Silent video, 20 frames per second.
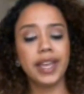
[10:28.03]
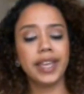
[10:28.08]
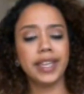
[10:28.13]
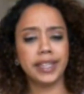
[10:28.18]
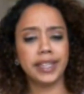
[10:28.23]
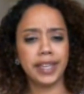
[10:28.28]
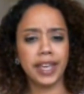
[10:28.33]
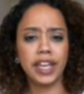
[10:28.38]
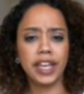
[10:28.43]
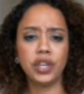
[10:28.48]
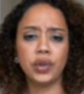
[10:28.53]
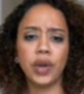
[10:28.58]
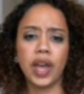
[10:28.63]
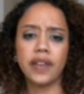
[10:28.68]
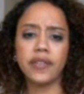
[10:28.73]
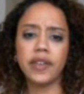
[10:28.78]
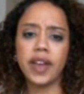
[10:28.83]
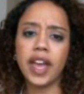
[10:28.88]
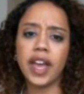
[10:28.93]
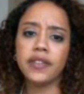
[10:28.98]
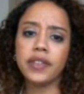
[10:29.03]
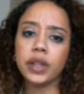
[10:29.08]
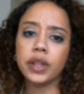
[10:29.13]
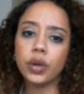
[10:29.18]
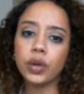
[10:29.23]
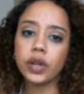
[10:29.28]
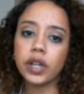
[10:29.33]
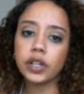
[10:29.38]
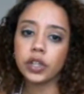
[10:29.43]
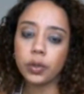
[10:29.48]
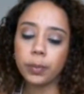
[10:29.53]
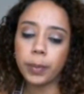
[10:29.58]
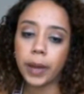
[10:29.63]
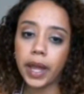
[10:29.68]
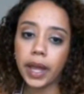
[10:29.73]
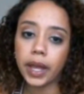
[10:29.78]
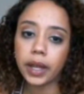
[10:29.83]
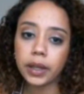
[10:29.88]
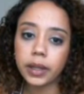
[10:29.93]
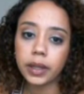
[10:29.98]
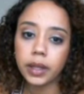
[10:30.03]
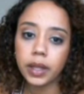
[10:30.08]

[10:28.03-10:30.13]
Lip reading: Yeah, you have a heavy load on your back.